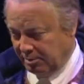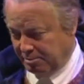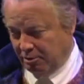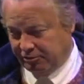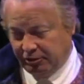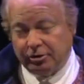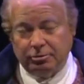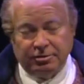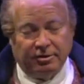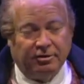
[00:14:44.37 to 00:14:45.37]
We both
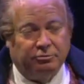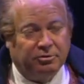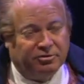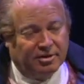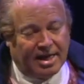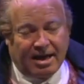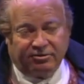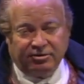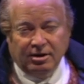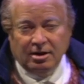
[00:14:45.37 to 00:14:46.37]
knew that this was the
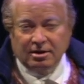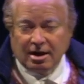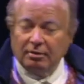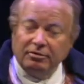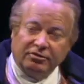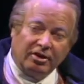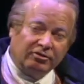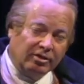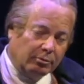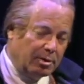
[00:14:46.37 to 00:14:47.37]
last
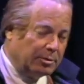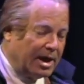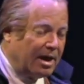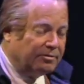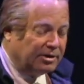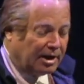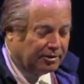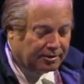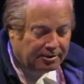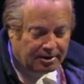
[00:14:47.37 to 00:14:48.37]
conversation that we would have
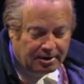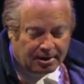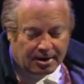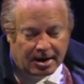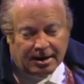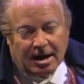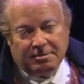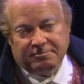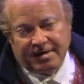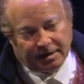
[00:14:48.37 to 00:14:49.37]
together. And
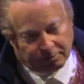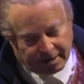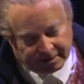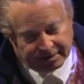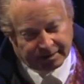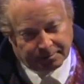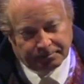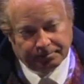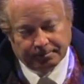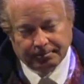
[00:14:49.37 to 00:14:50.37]
I venerated him.